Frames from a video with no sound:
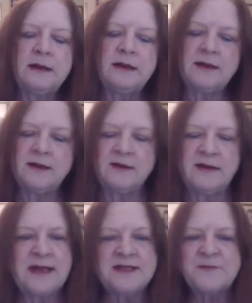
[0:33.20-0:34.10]
And
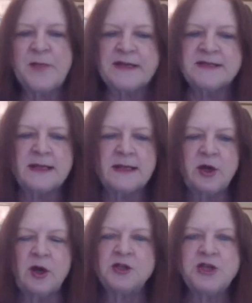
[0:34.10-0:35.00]
that's
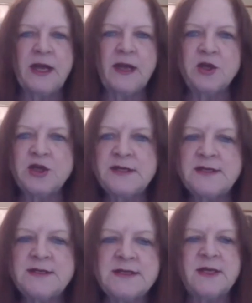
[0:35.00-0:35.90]
basically all
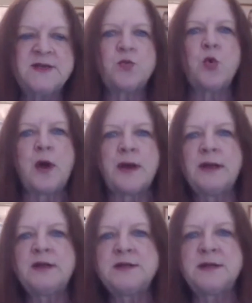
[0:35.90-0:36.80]
change is, is
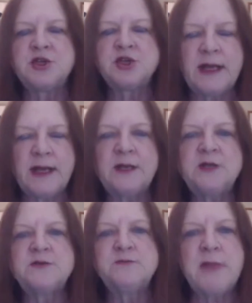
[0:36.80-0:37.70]
wanting to
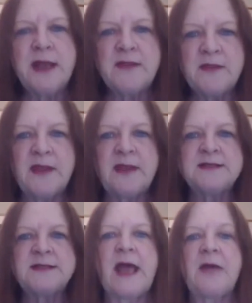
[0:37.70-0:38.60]
change and make
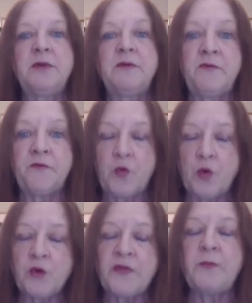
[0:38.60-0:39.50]
things
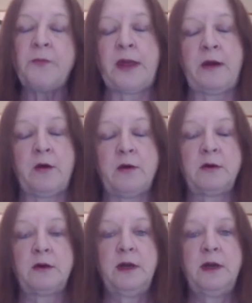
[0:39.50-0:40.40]
happen for the
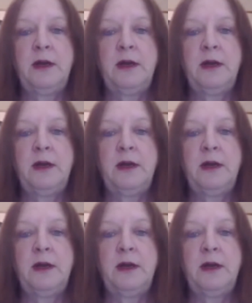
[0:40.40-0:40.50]
better.